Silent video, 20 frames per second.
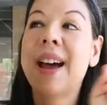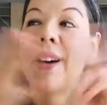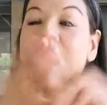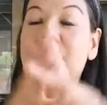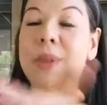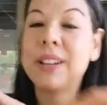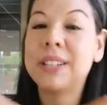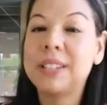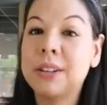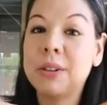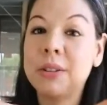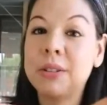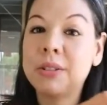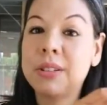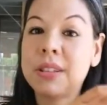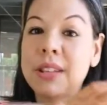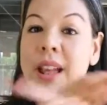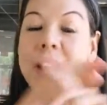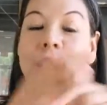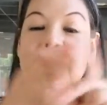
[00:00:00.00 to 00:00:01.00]
I went to
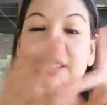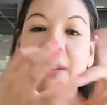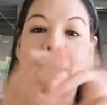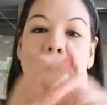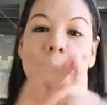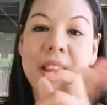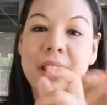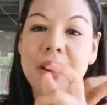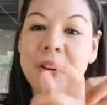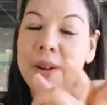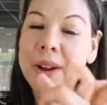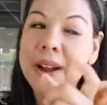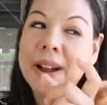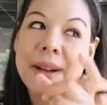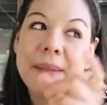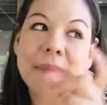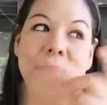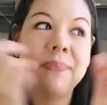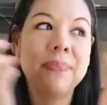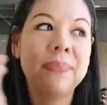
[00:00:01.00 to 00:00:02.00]
the house to pick her
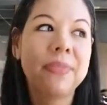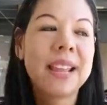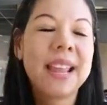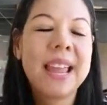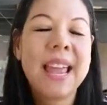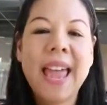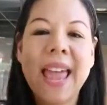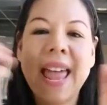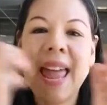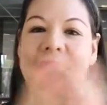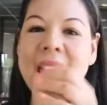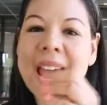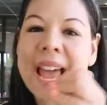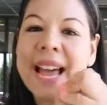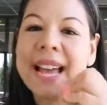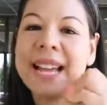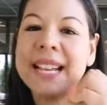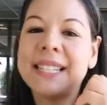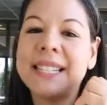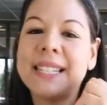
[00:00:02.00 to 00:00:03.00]
up
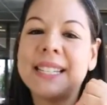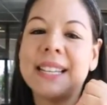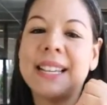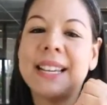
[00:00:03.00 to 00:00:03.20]
and